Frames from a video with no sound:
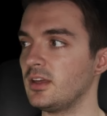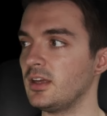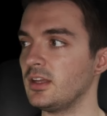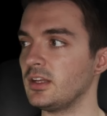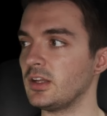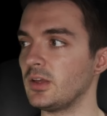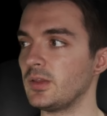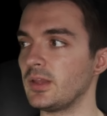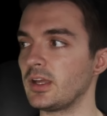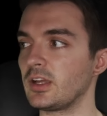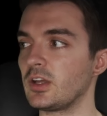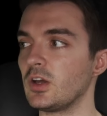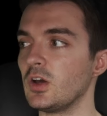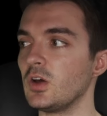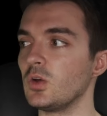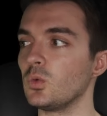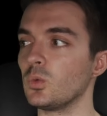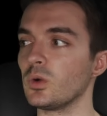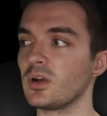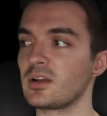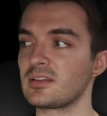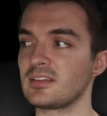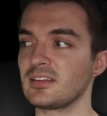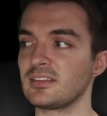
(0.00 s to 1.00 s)
and now that code
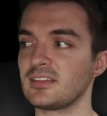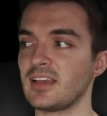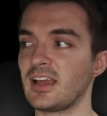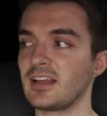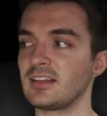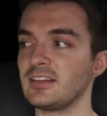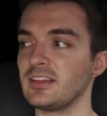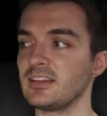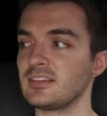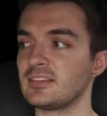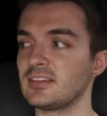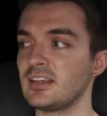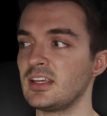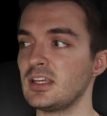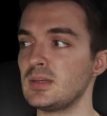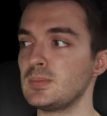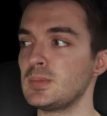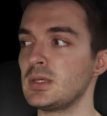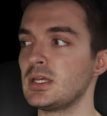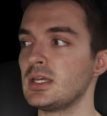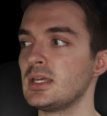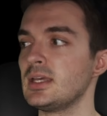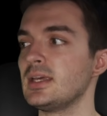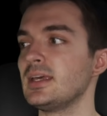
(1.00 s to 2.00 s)
works exactly the
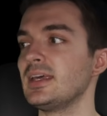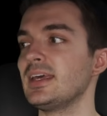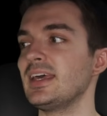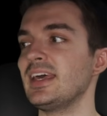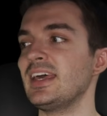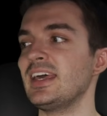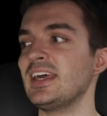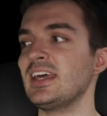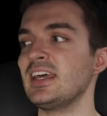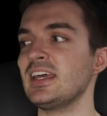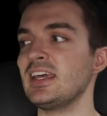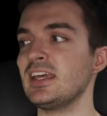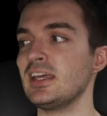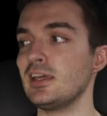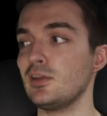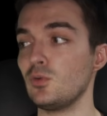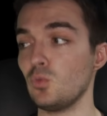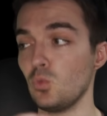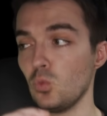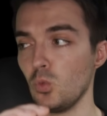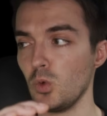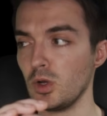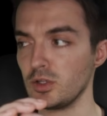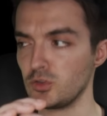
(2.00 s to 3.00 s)
same.
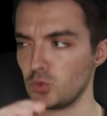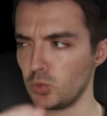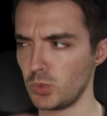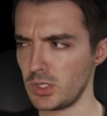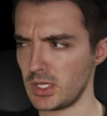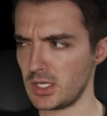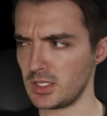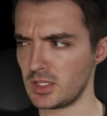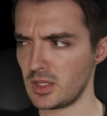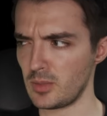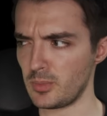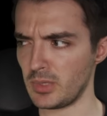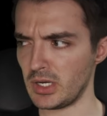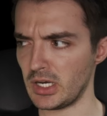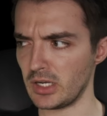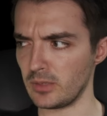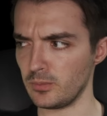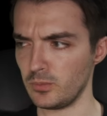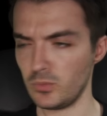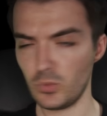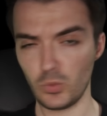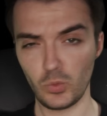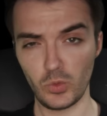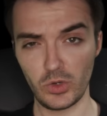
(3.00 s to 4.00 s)
And once we hit the
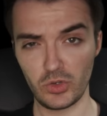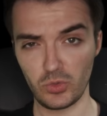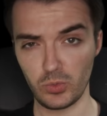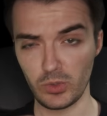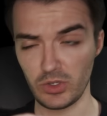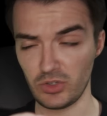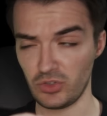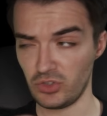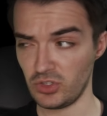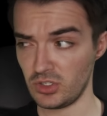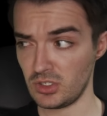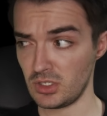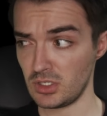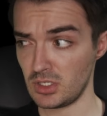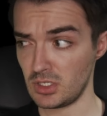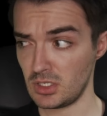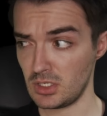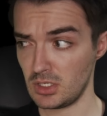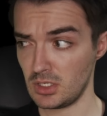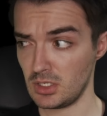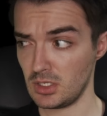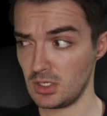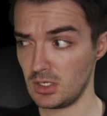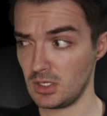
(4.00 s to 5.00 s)
bottom, which we should,
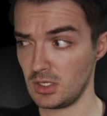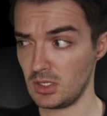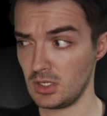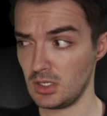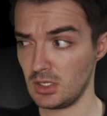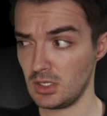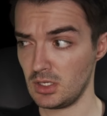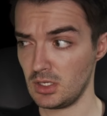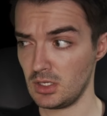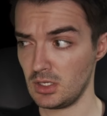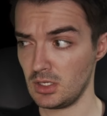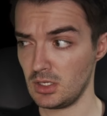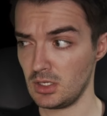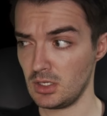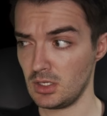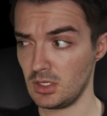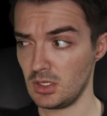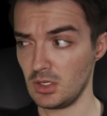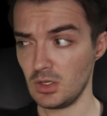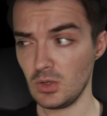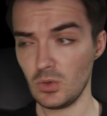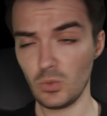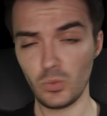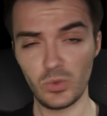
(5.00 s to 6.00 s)

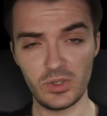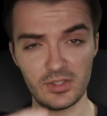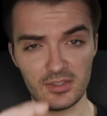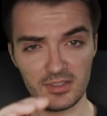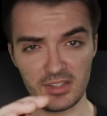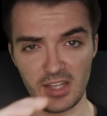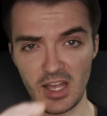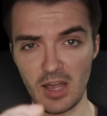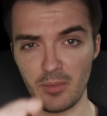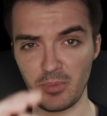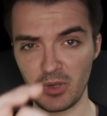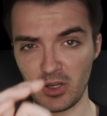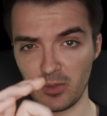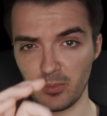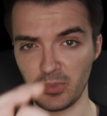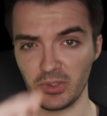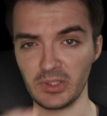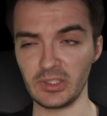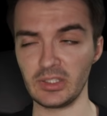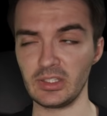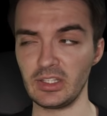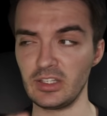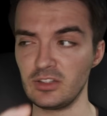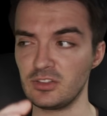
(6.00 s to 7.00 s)
we stop
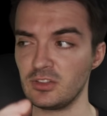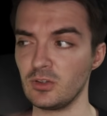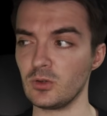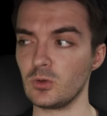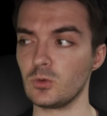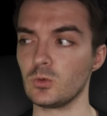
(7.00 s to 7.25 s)
completely, so